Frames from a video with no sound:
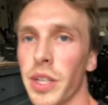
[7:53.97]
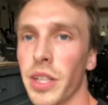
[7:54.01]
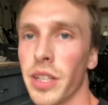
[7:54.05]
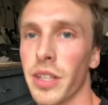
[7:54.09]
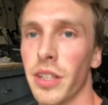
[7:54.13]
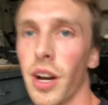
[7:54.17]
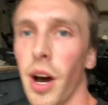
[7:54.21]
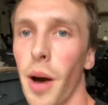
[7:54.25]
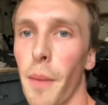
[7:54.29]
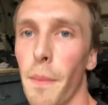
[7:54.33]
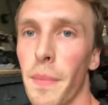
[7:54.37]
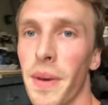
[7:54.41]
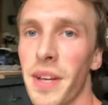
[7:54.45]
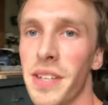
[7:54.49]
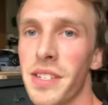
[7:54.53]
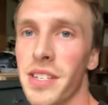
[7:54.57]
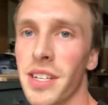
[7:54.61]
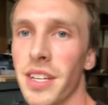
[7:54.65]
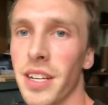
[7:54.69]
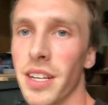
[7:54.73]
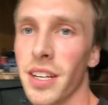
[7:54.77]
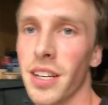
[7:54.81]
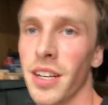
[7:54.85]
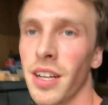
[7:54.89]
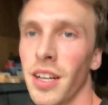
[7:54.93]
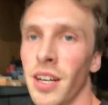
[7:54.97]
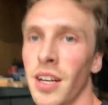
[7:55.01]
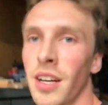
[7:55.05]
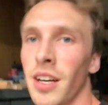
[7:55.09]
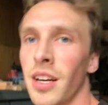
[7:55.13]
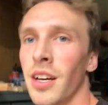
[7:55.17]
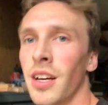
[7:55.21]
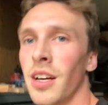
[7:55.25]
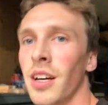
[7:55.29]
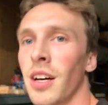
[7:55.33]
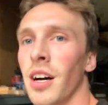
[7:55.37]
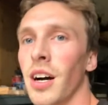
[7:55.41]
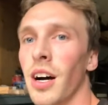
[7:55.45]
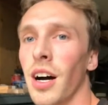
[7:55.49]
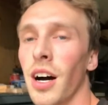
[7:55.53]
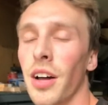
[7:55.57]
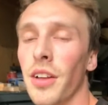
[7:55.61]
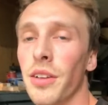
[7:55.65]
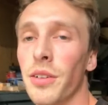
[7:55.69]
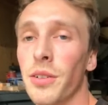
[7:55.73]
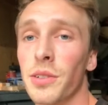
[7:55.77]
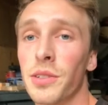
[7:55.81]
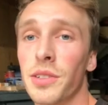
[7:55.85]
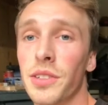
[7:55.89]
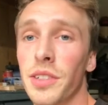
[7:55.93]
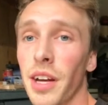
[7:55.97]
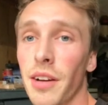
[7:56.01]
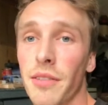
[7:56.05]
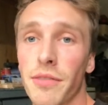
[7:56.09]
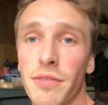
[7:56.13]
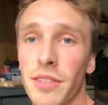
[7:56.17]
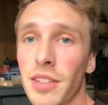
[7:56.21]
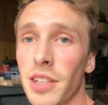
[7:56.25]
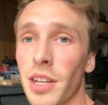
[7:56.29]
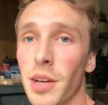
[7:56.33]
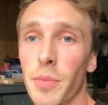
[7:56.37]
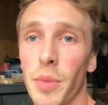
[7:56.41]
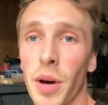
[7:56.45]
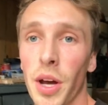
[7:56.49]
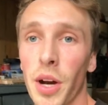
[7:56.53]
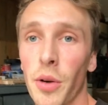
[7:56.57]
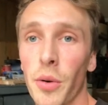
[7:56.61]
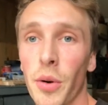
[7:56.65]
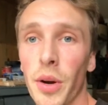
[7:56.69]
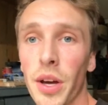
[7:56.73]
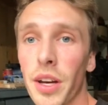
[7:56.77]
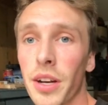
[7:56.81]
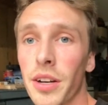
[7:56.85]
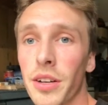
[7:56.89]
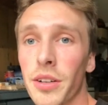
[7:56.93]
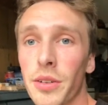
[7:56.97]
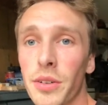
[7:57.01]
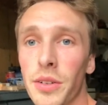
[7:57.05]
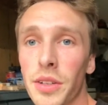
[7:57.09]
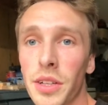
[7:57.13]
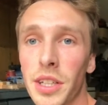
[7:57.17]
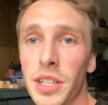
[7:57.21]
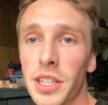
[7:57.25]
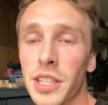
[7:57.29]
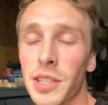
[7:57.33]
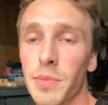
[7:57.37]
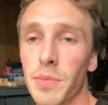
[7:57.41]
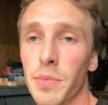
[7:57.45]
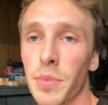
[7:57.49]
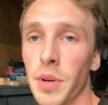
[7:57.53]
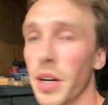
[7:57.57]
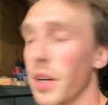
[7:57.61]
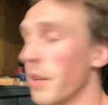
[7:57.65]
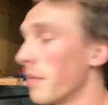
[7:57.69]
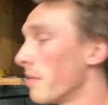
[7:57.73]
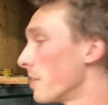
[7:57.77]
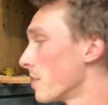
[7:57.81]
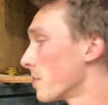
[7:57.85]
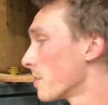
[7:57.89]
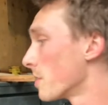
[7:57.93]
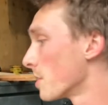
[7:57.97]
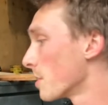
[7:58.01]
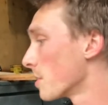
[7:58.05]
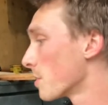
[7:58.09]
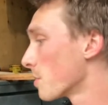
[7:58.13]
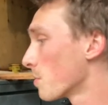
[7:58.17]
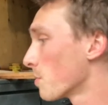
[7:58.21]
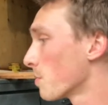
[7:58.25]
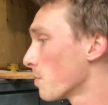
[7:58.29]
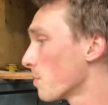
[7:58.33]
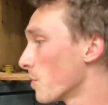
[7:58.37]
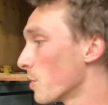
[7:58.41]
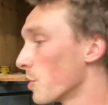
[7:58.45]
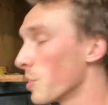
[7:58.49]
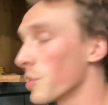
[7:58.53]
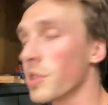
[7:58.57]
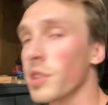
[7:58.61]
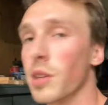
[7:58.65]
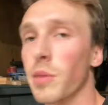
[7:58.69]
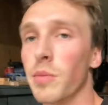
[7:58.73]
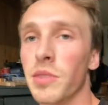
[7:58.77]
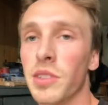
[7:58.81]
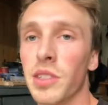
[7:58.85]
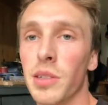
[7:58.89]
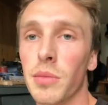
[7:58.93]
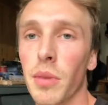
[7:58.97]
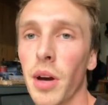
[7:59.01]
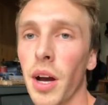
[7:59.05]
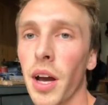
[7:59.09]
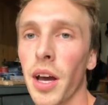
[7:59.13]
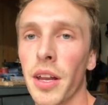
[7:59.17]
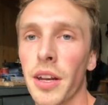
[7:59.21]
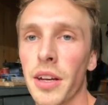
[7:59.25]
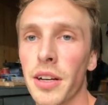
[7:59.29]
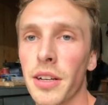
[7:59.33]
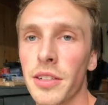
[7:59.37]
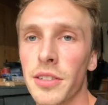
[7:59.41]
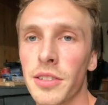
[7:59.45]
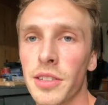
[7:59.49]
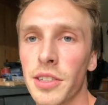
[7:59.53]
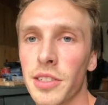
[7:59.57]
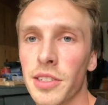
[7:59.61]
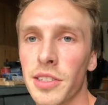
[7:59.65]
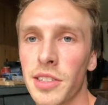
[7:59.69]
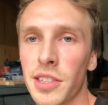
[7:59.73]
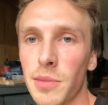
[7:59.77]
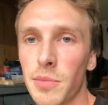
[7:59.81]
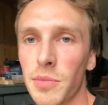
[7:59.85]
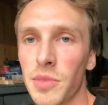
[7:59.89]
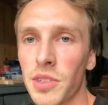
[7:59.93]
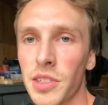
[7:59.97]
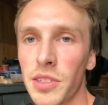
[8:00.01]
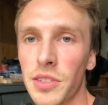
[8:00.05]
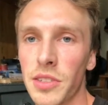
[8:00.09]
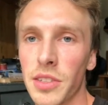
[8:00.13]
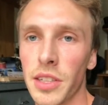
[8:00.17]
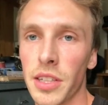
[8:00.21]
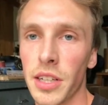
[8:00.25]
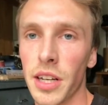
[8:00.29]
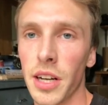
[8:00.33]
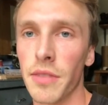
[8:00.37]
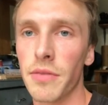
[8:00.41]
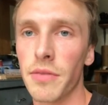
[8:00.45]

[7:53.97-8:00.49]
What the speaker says: and not missing. There's definitely a better way to do this, but this is first comes to mind and it just seems easy enough,